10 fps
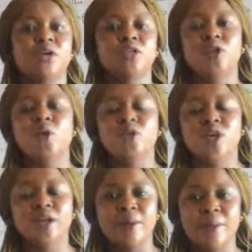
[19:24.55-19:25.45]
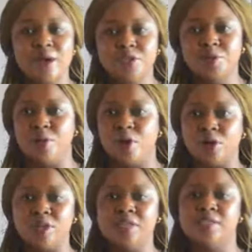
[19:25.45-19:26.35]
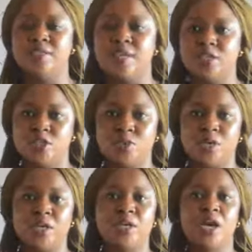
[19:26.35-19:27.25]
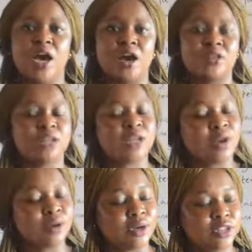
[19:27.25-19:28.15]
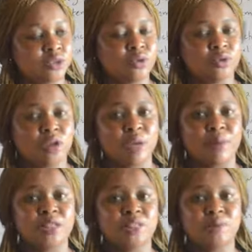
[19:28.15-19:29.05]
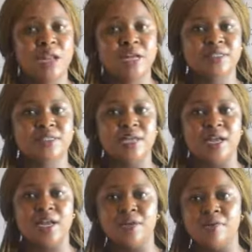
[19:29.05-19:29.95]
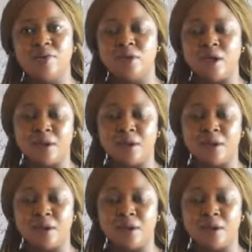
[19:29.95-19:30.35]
So we'll talk about more on it next week. Next week we'll talk about plants and animals.